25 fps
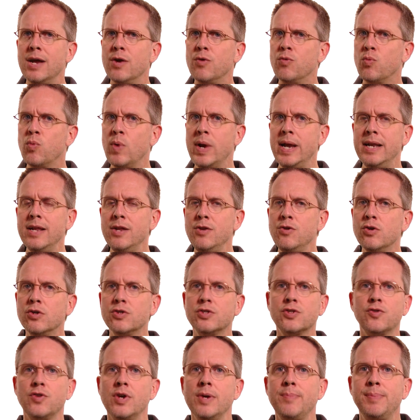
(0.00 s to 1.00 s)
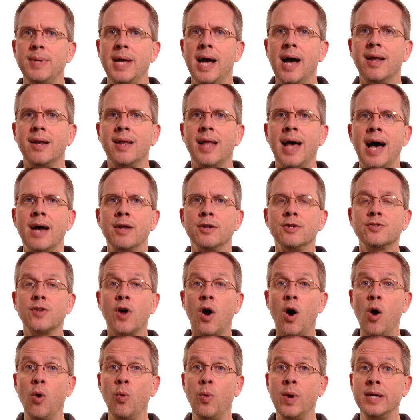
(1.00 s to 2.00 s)
Reading your script out loud is
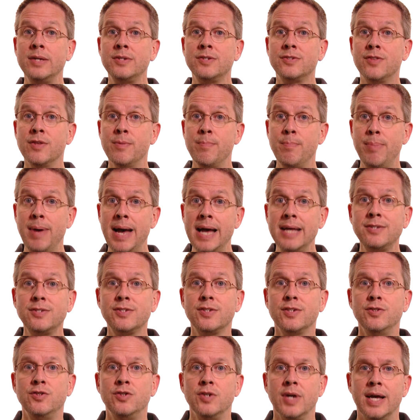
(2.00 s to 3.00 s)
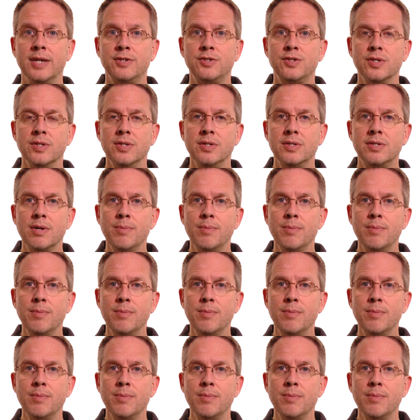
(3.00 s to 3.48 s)
always the best suggestion